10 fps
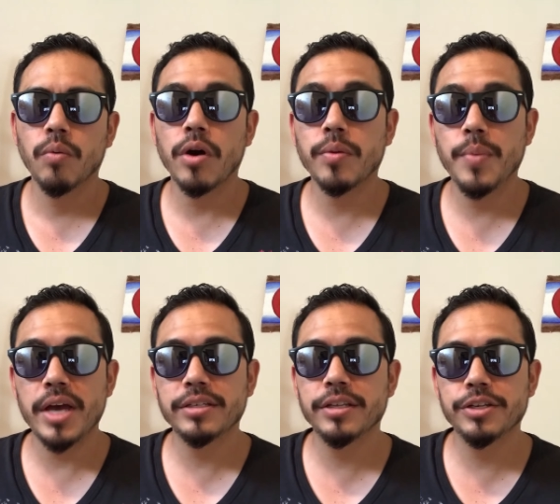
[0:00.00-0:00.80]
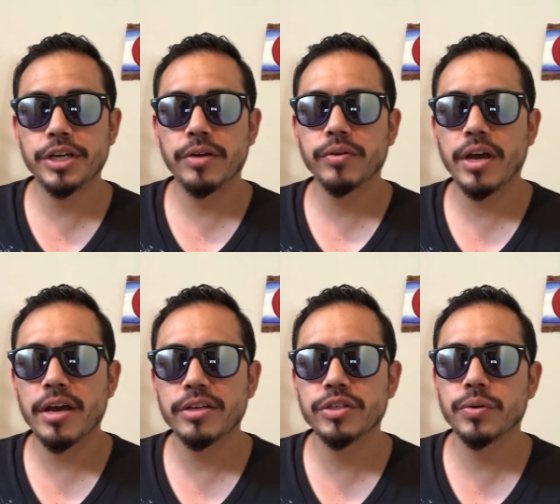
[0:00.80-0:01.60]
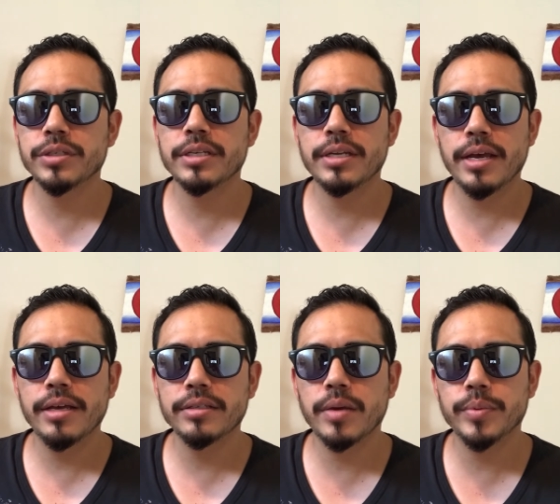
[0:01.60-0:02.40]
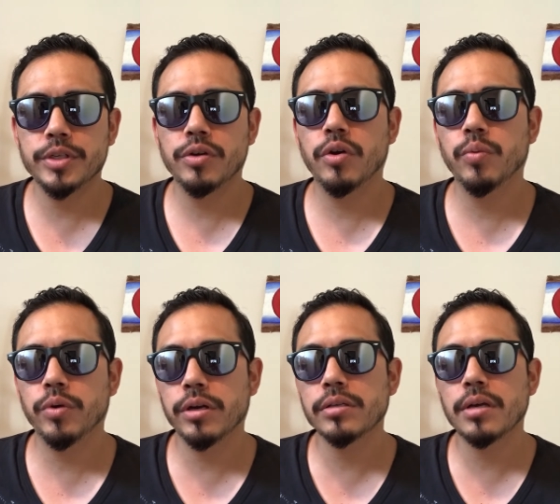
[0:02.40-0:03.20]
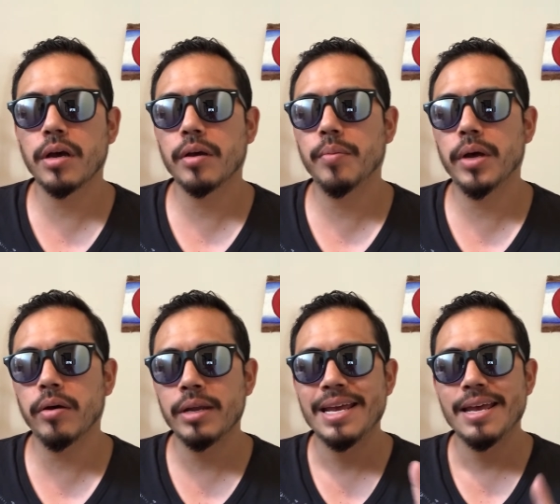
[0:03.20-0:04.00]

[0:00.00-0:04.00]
Welcome back to the channel, guys. So in today's episode, we're going to talk about